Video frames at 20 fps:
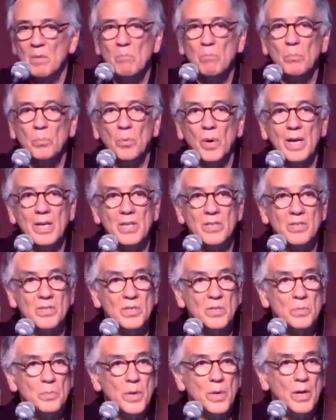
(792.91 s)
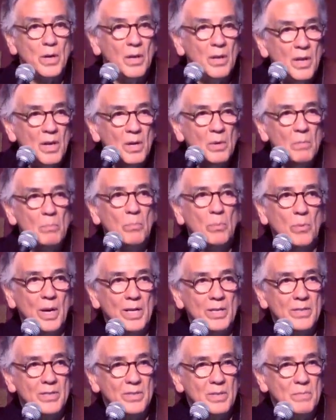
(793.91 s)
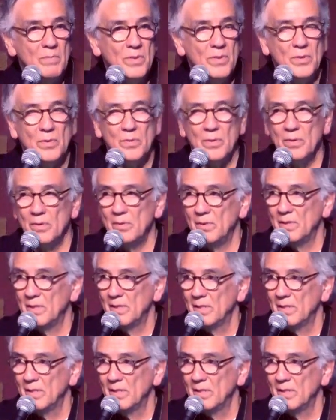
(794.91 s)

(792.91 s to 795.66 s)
breaks the spell, breaks them through